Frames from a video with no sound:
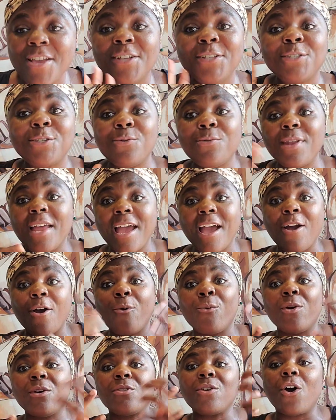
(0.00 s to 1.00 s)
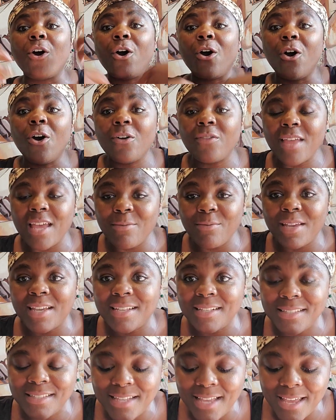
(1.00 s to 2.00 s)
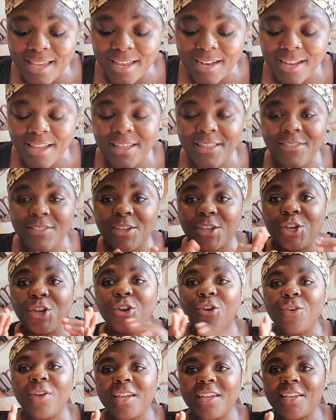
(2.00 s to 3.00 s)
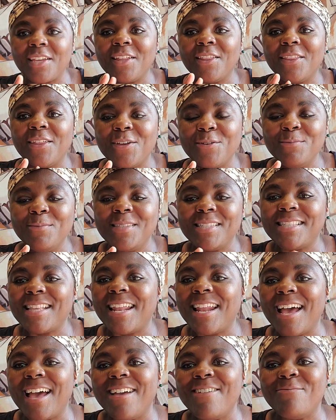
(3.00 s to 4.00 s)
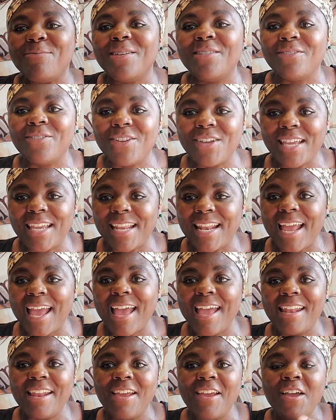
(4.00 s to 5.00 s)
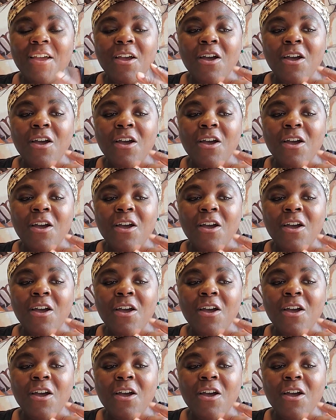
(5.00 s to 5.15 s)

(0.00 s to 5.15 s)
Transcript: So now, with all that being said, the curriculums that I've been looking at